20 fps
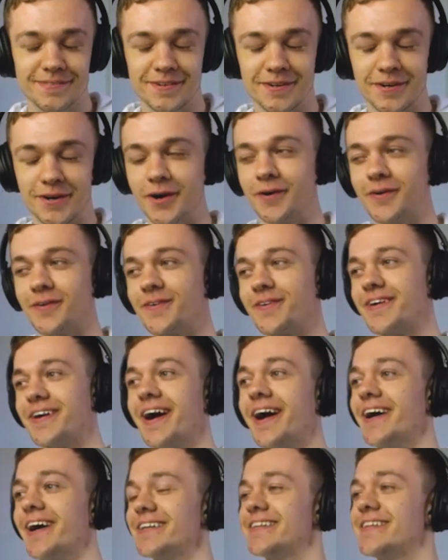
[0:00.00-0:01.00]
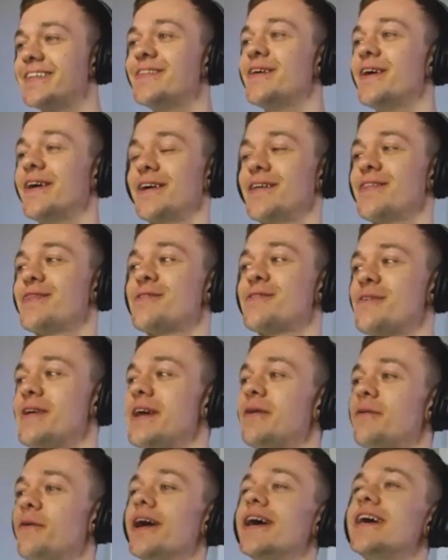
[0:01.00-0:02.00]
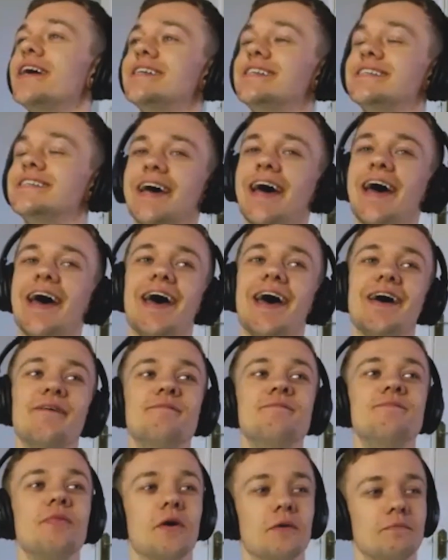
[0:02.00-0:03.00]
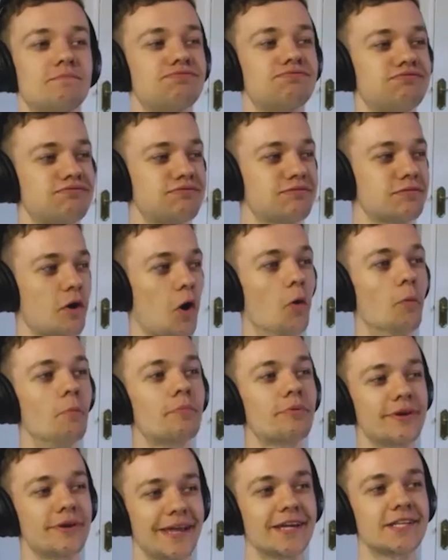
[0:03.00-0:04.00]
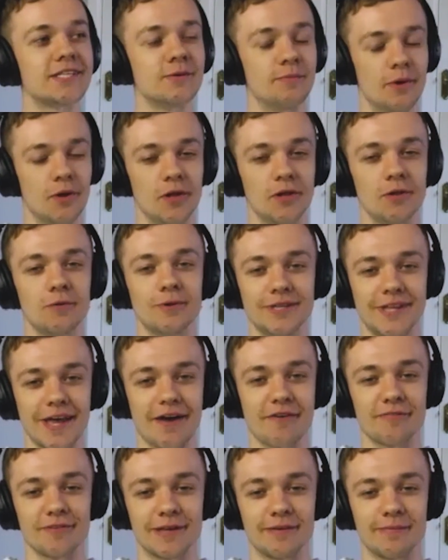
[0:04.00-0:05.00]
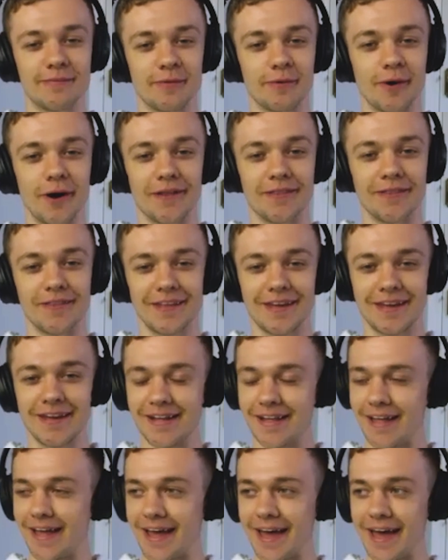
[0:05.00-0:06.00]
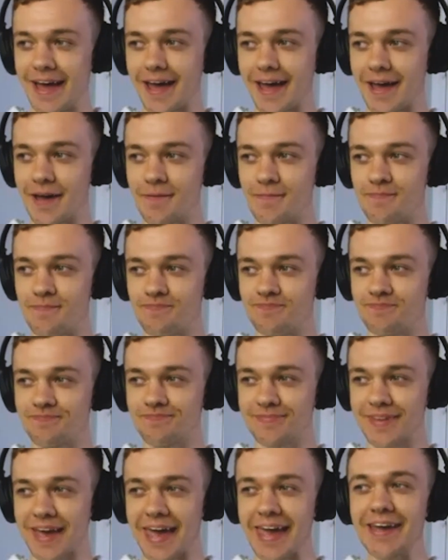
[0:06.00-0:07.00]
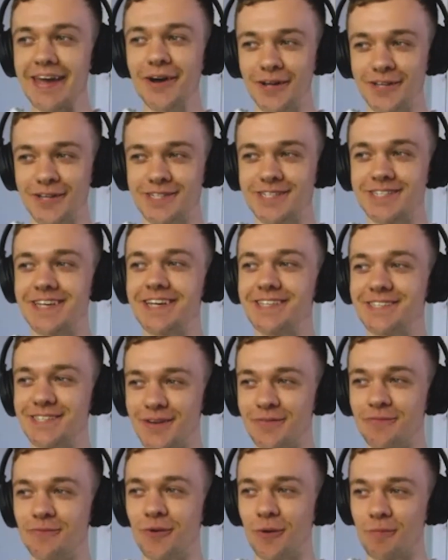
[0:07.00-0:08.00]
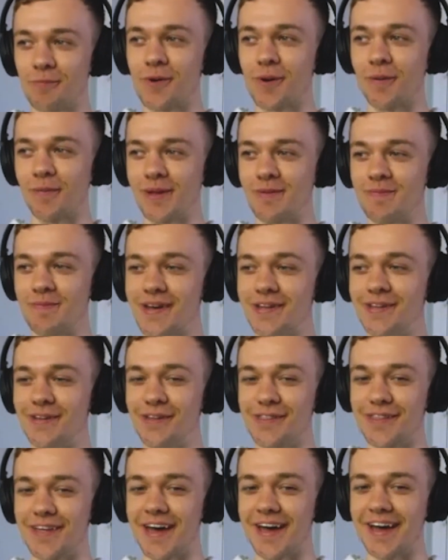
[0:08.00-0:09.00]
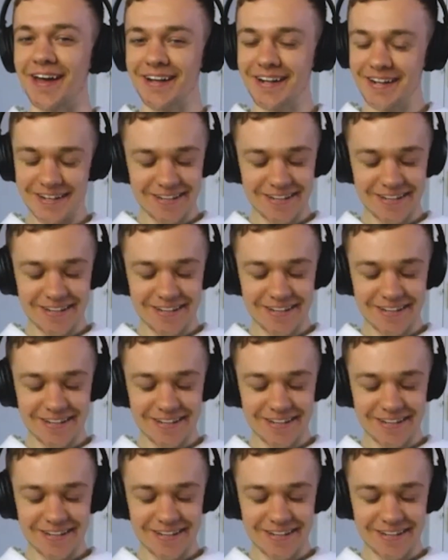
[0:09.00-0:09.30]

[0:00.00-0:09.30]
Oh, God. 3 words. Unpredictable would definitely be one. Inconsistent would probably be another.